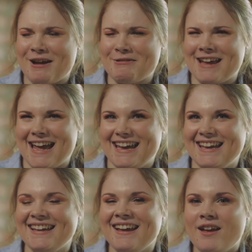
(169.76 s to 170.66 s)

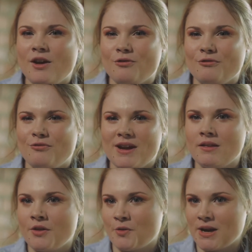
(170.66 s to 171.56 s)
okay. Read
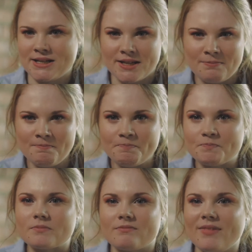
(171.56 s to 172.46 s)
the threesome.
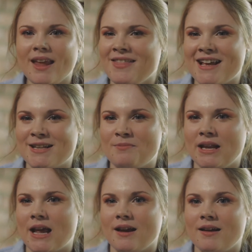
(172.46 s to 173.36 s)
That's
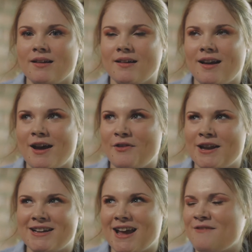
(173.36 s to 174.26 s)
something like I
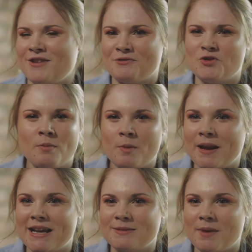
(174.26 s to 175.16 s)
find that I have enough trouble
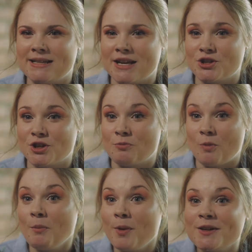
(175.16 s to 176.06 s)
placing my attention on
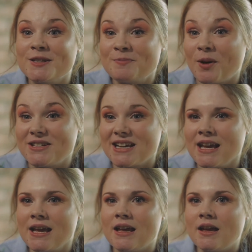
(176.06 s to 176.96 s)
one person's body,
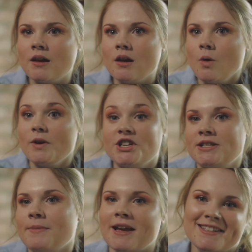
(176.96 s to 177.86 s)
which is
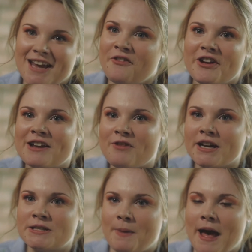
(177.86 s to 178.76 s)
something I definitely
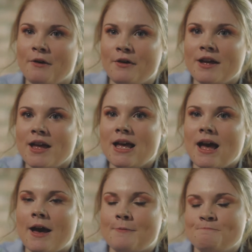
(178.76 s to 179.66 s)
write about.
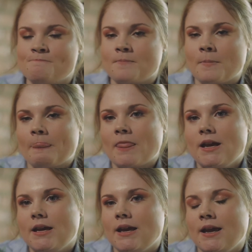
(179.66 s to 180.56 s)
Um,
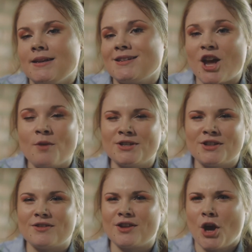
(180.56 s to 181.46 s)
in terms of
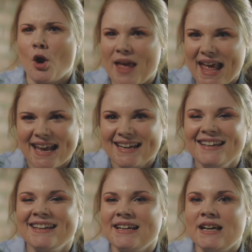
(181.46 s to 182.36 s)
the
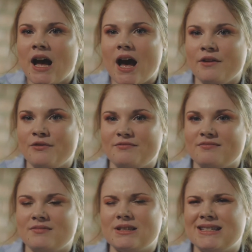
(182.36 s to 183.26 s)
cocaine, I've
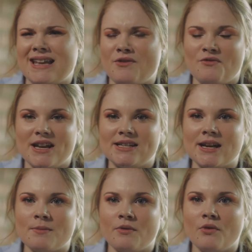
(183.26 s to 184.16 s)
never really done it